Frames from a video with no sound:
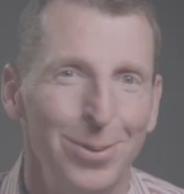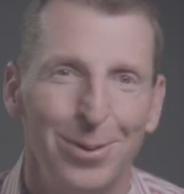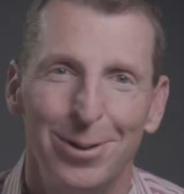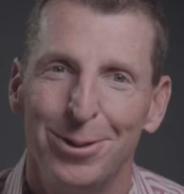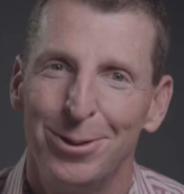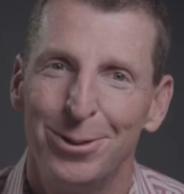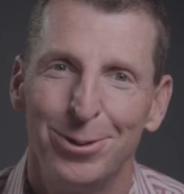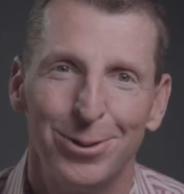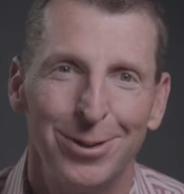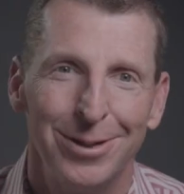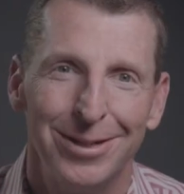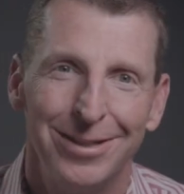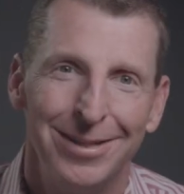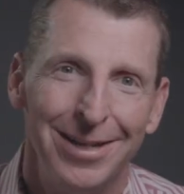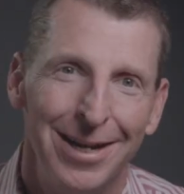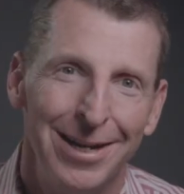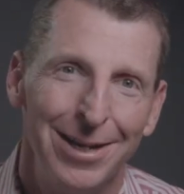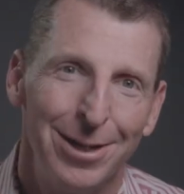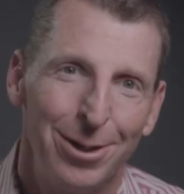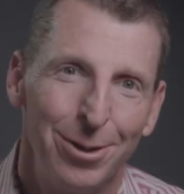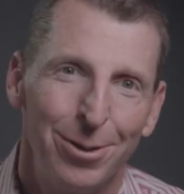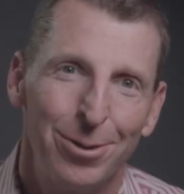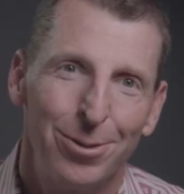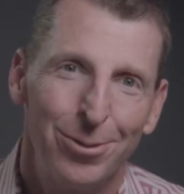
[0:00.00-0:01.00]
you enjoyed
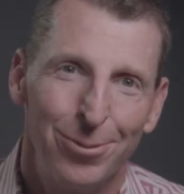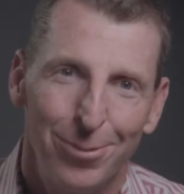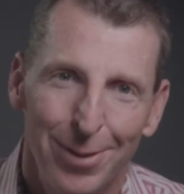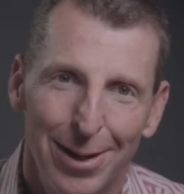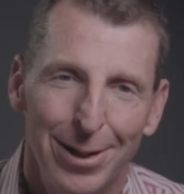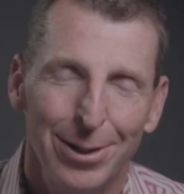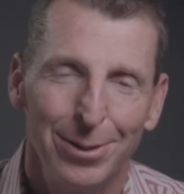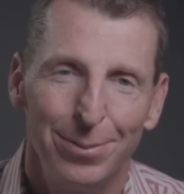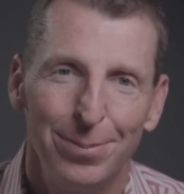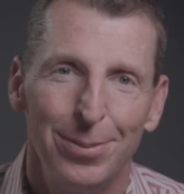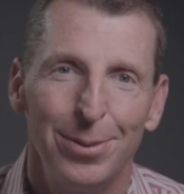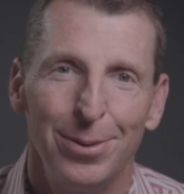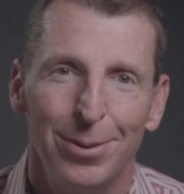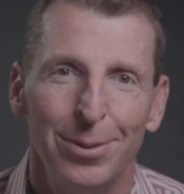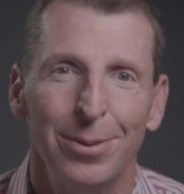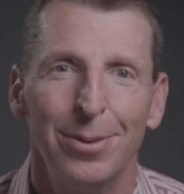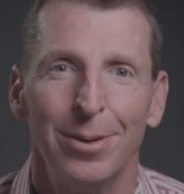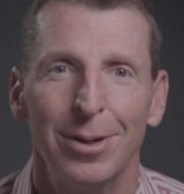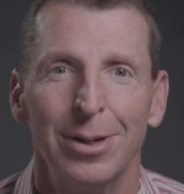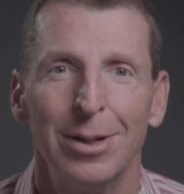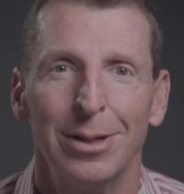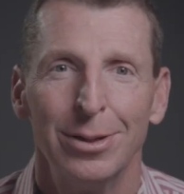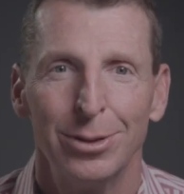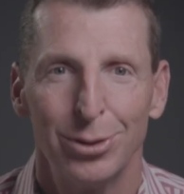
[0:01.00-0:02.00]
that
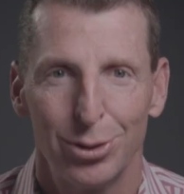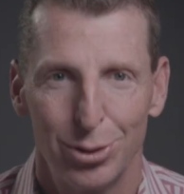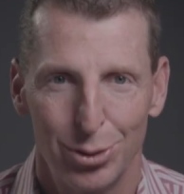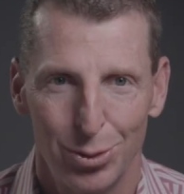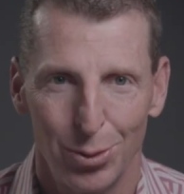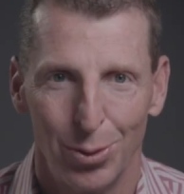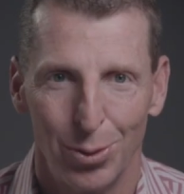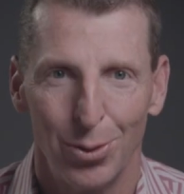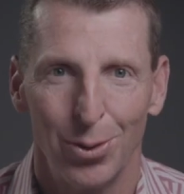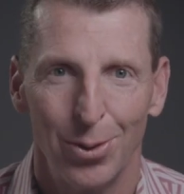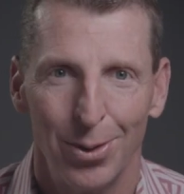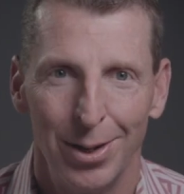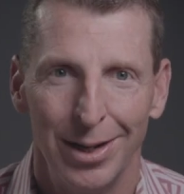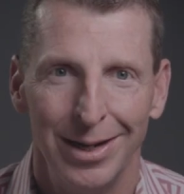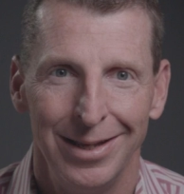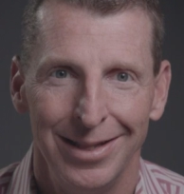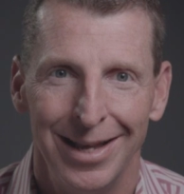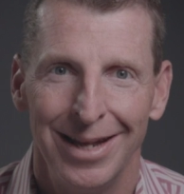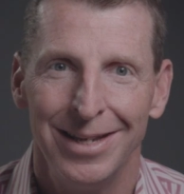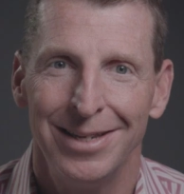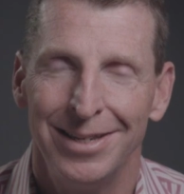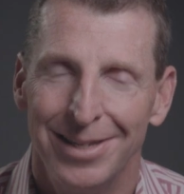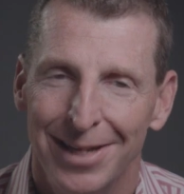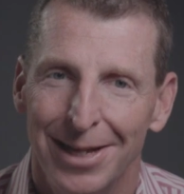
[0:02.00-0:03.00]
incredible story,
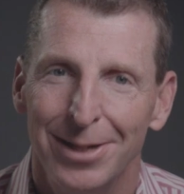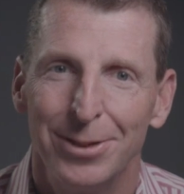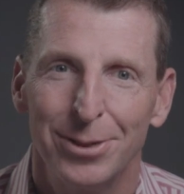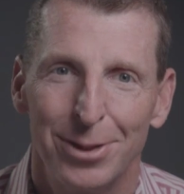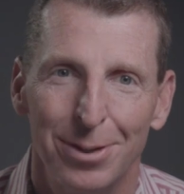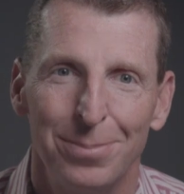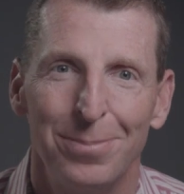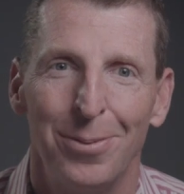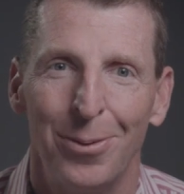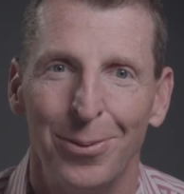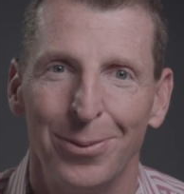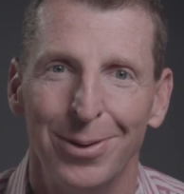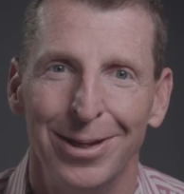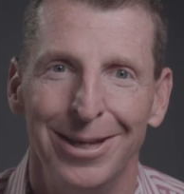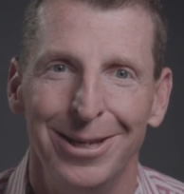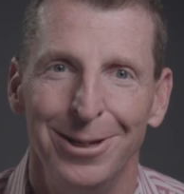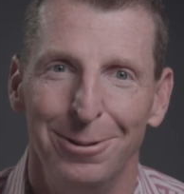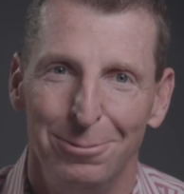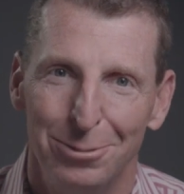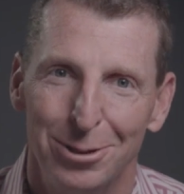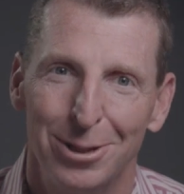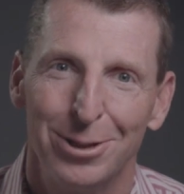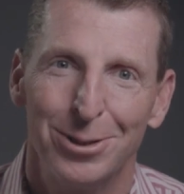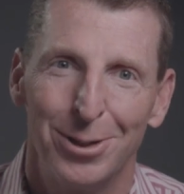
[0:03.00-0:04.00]
that testimony
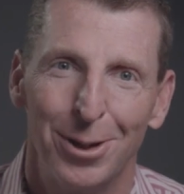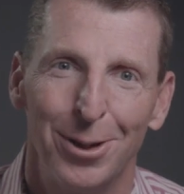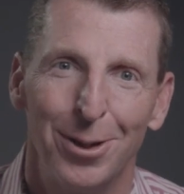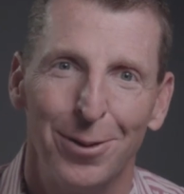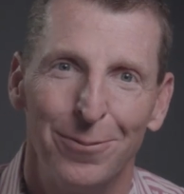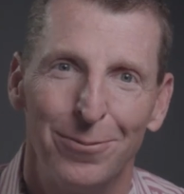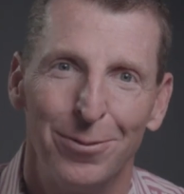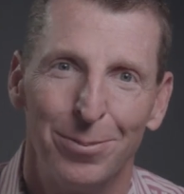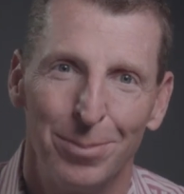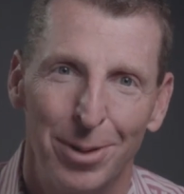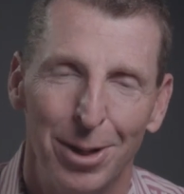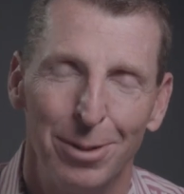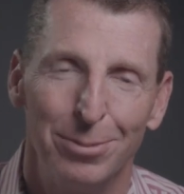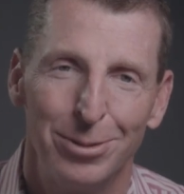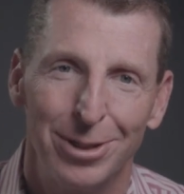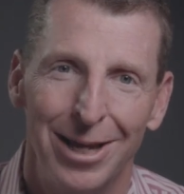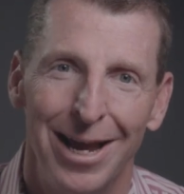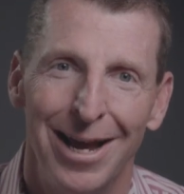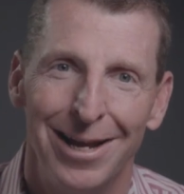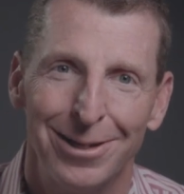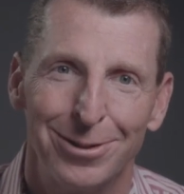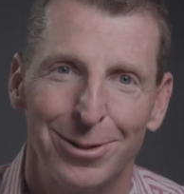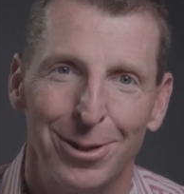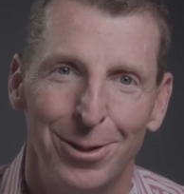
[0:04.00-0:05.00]
you just heard from Coach
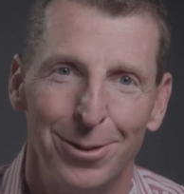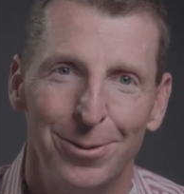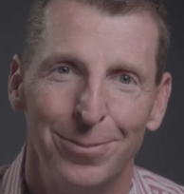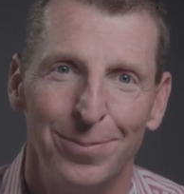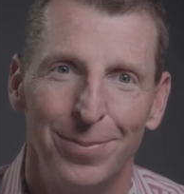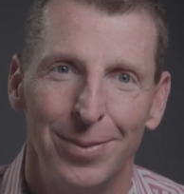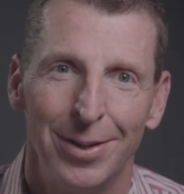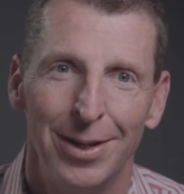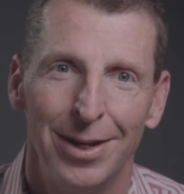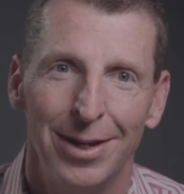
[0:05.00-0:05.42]
Gasso.